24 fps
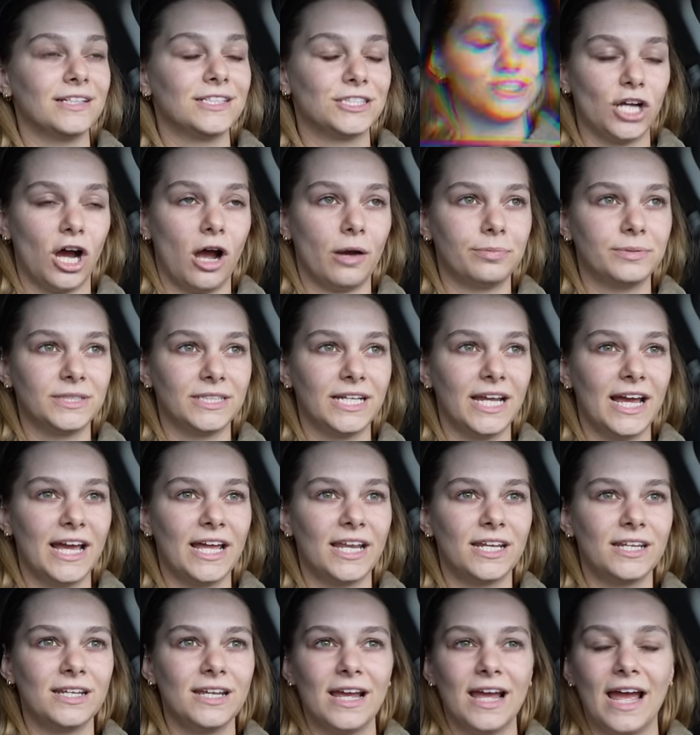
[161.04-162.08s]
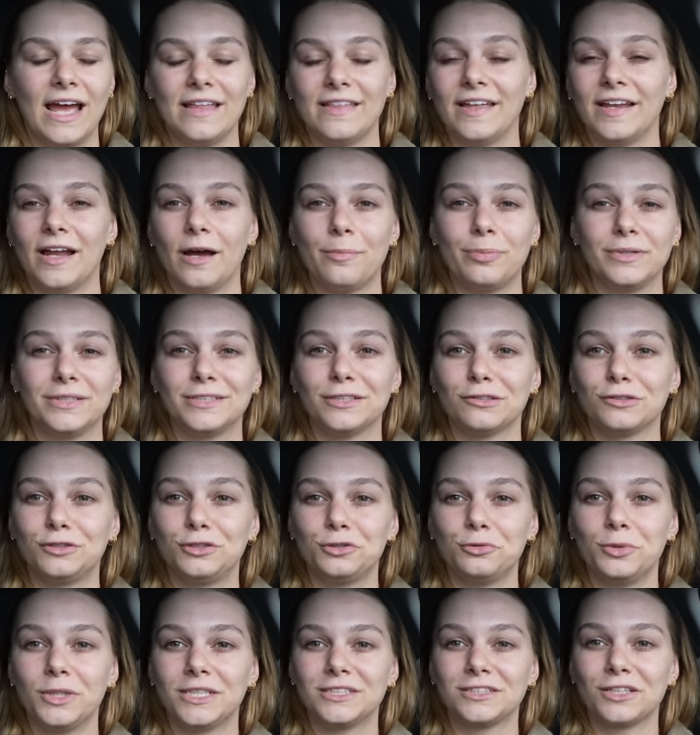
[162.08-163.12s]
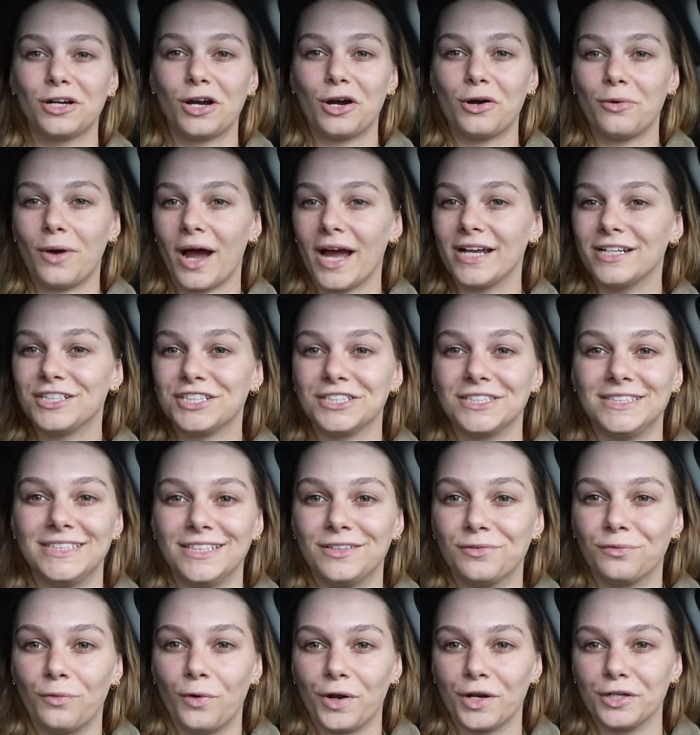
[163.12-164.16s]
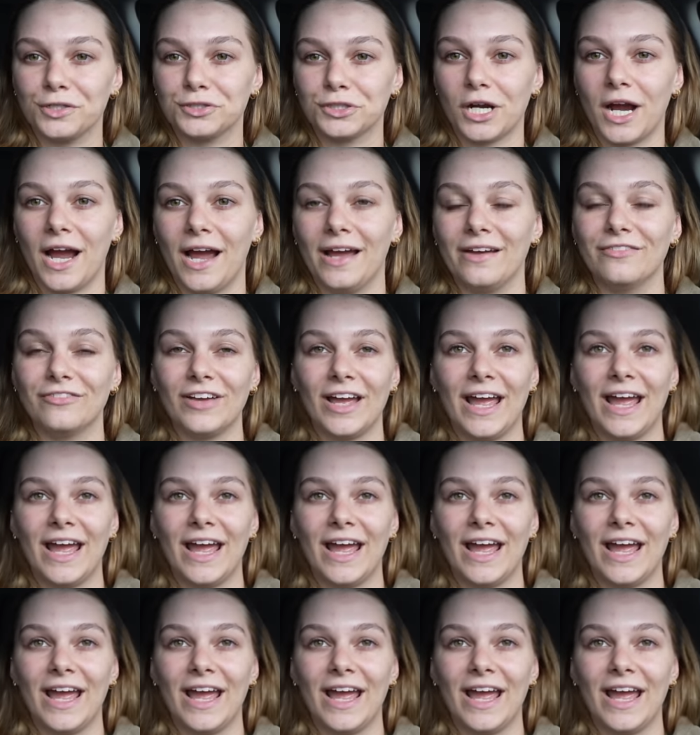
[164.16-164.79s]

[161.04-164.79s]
stopped again, and then up until 2 weeks ago, I just didn't want to drive,